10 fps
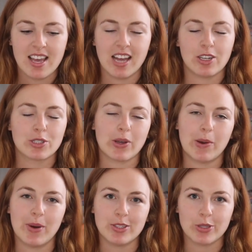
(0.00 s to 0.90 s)
and also
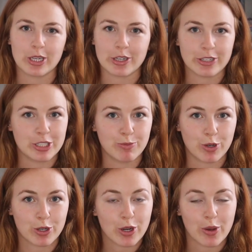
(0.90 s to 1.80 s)
I want to encourage
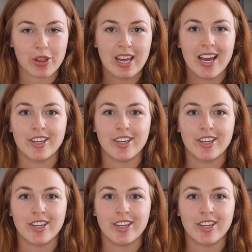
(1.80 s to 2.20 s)
more growth.